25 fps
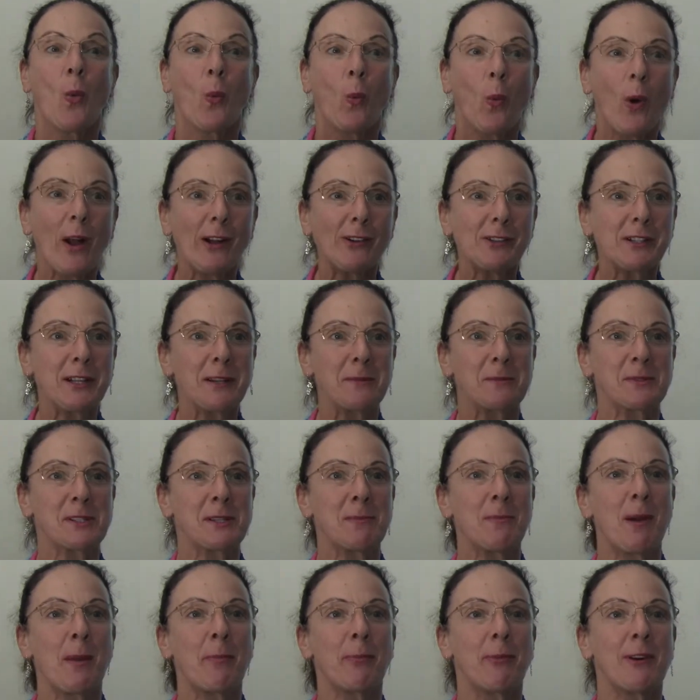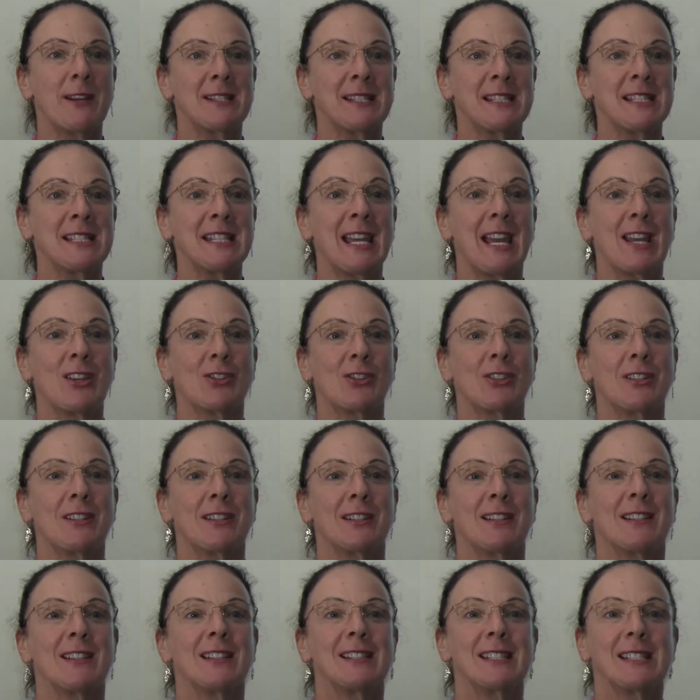Welcome to my presentation
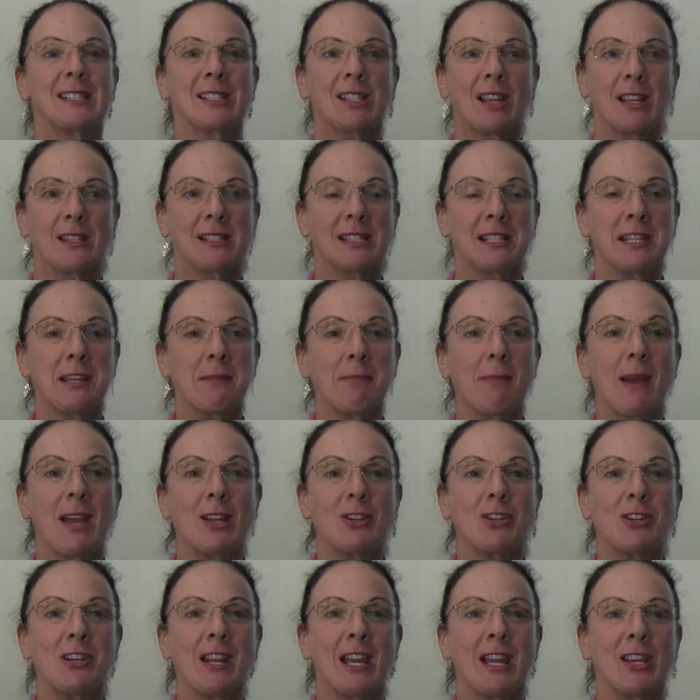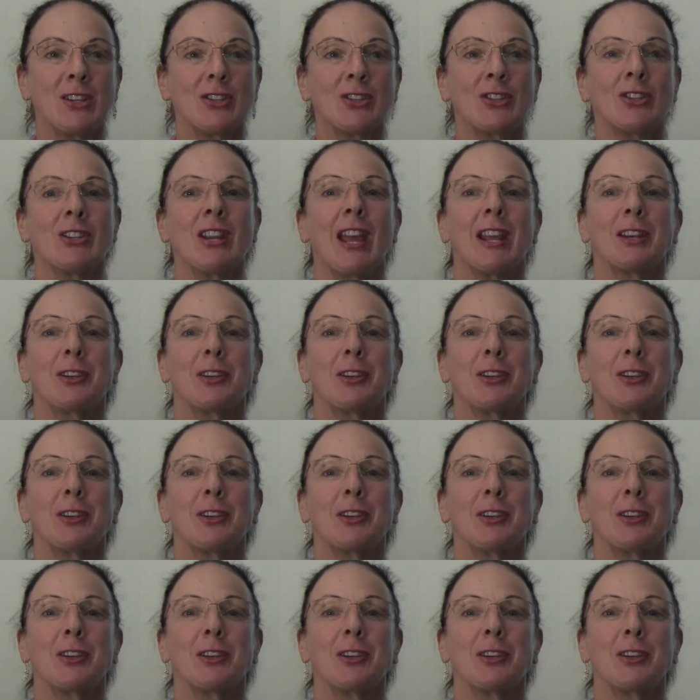discussing imagination